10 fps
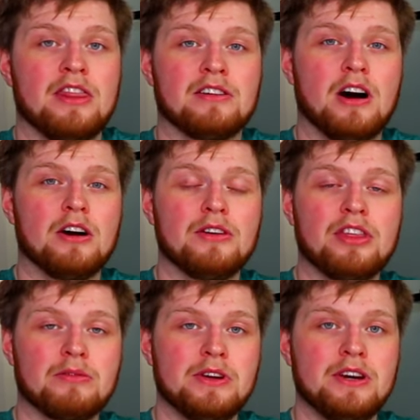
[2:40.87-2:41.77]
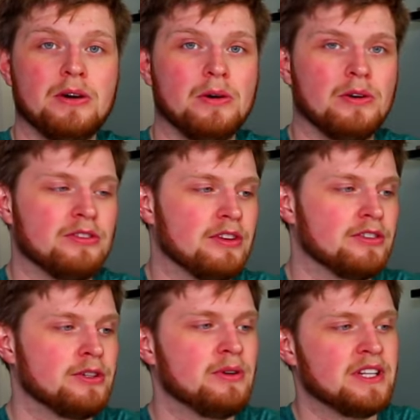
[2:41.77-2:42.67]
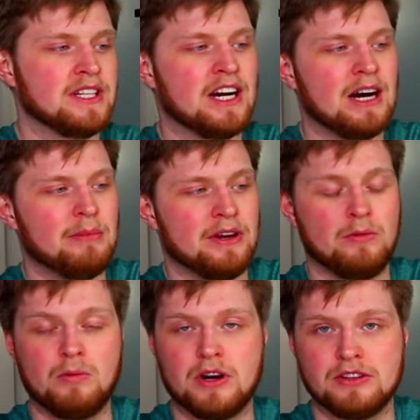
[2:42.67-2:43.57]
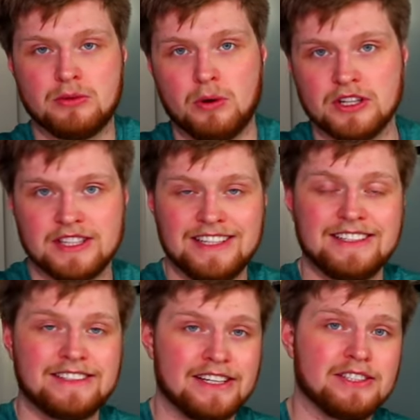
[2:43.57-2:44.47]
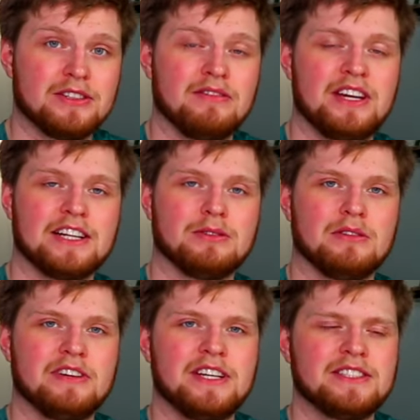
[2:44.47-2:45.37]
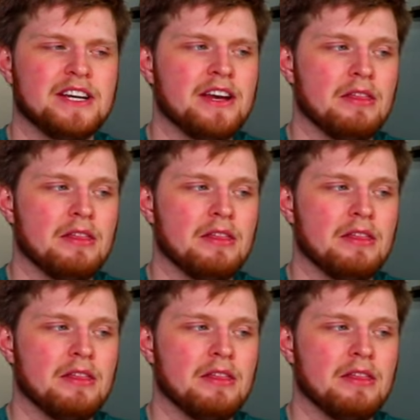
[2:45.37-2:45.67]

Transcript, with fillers: There are three holes. There's two at the top and one towards the center of the actual device.